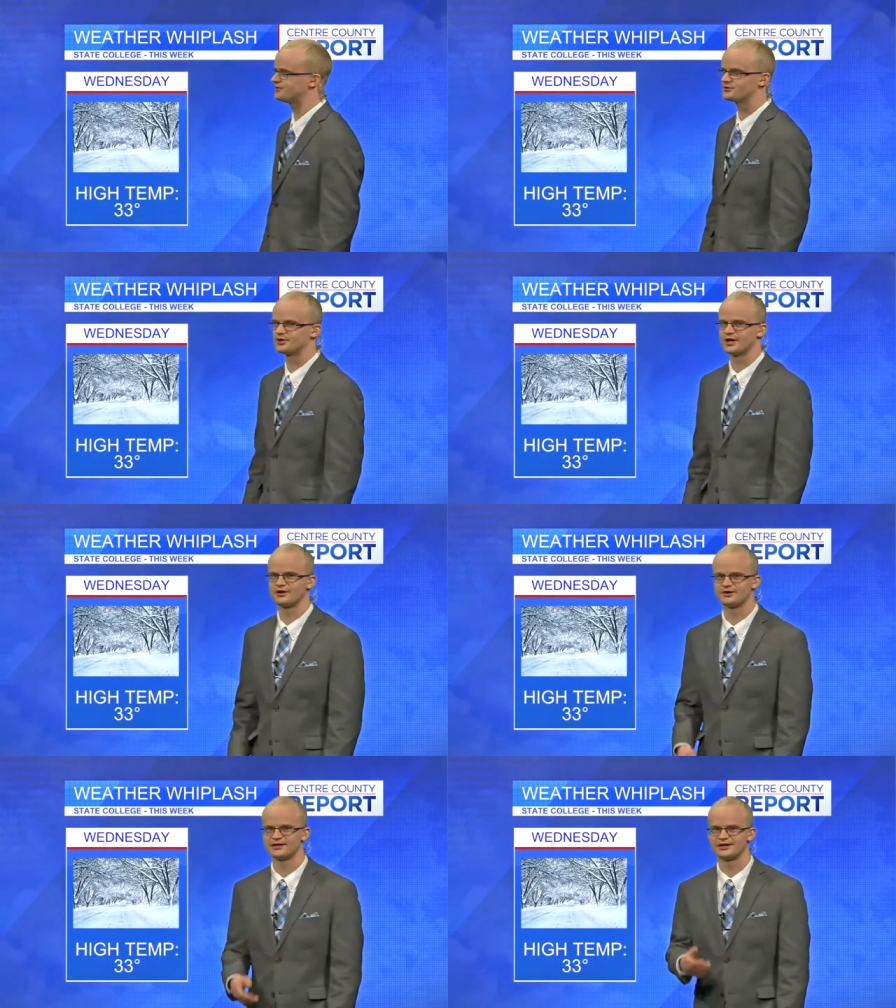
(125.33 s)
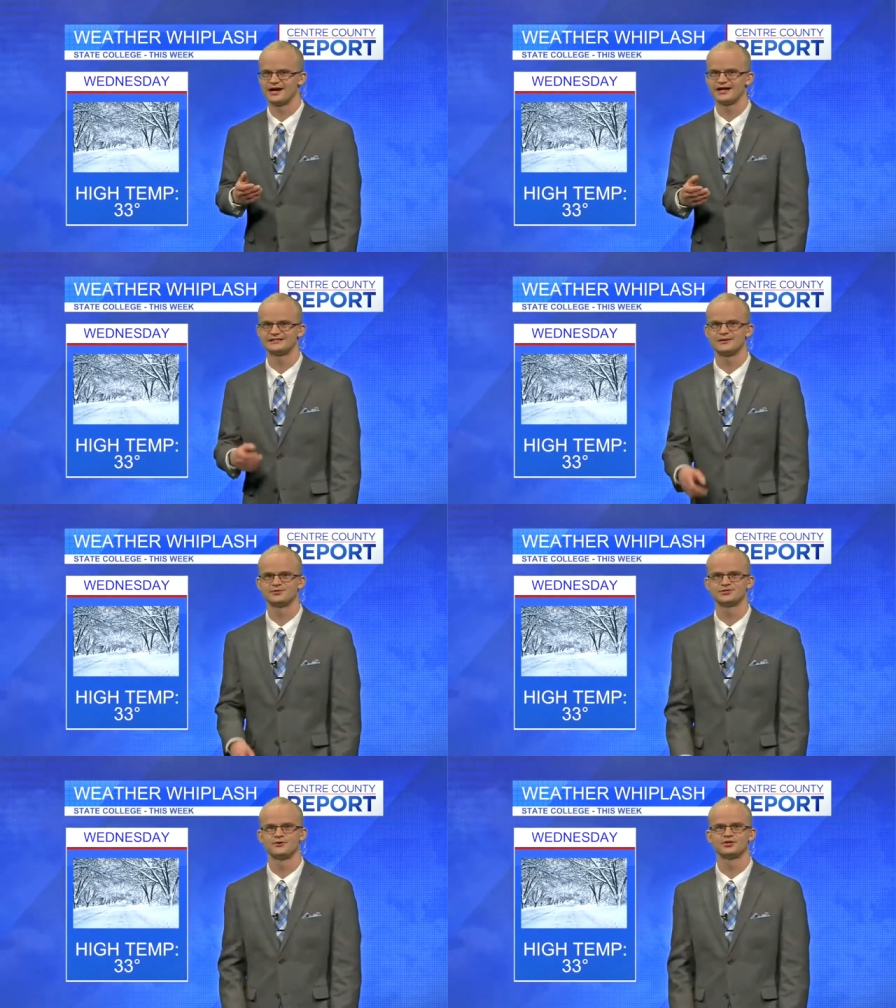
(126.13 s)
moving through our area. High
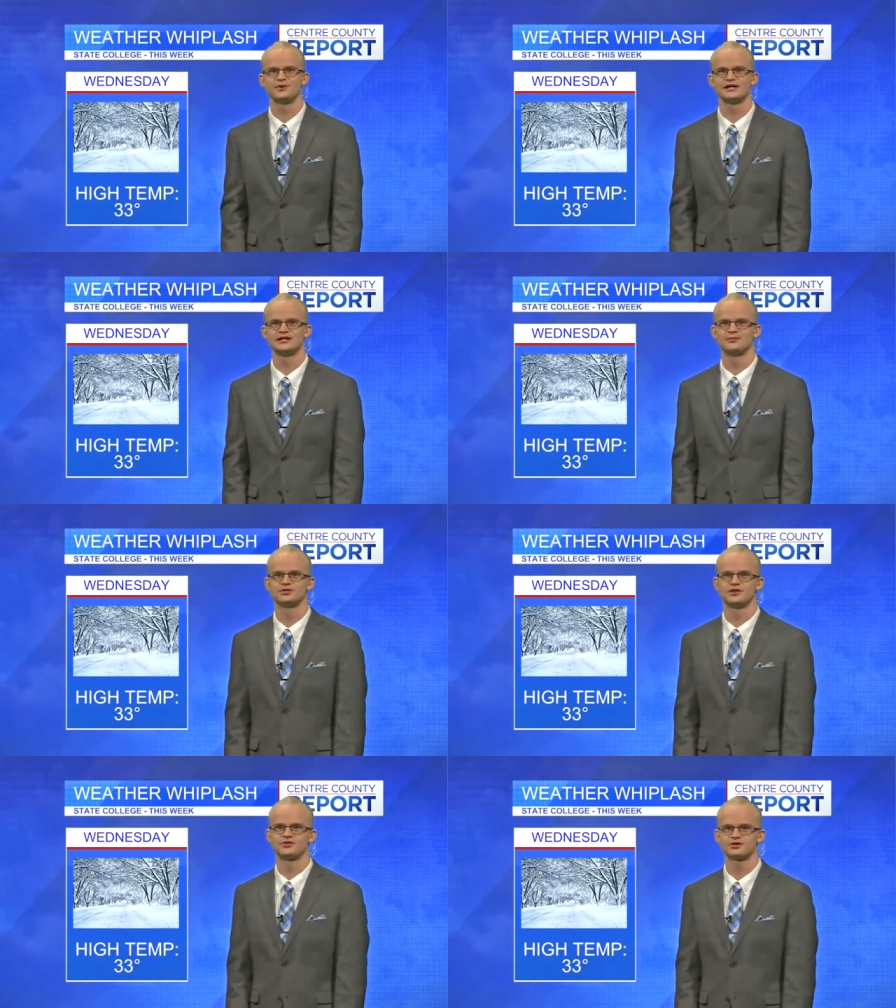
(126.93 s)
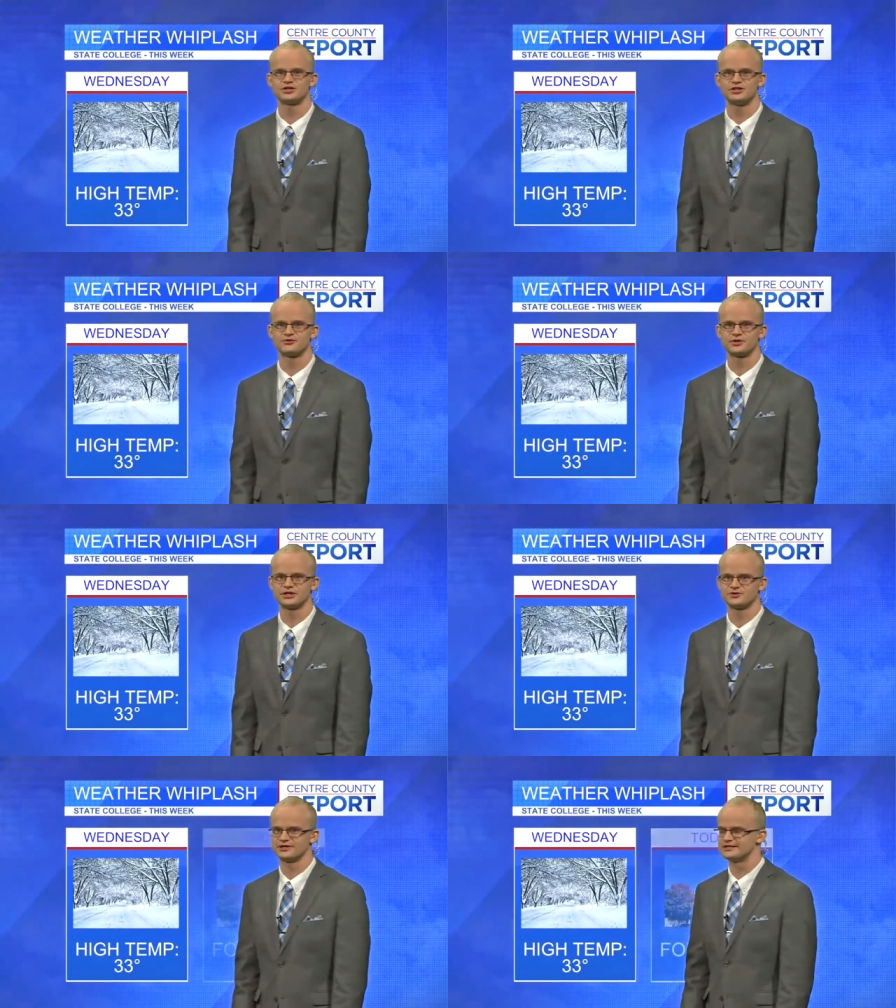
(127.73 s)
temperature only made it up to
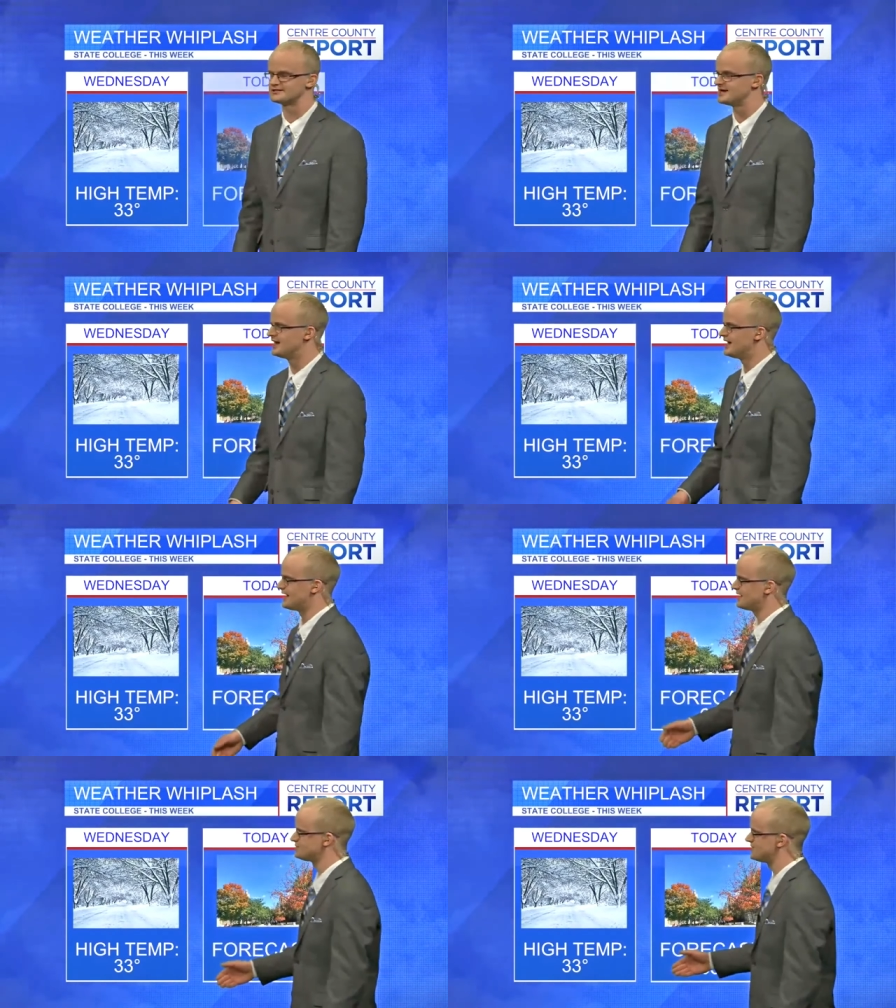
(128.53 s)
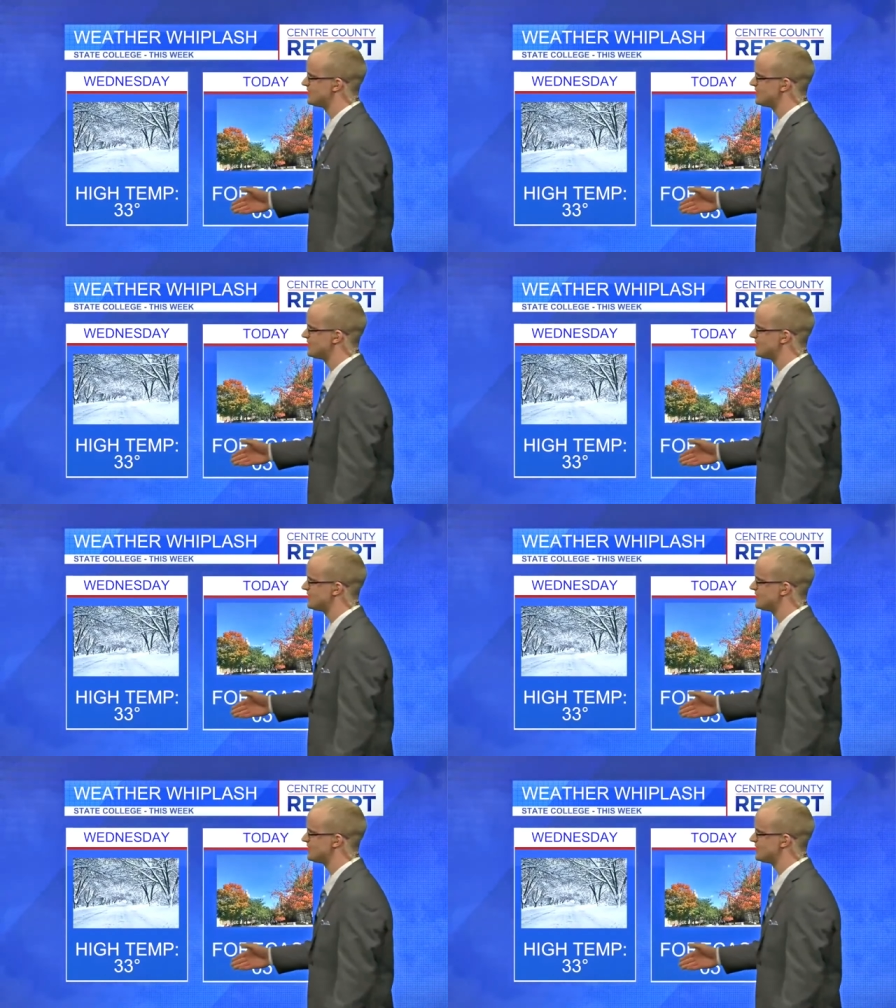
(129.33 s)
33 degrees. And now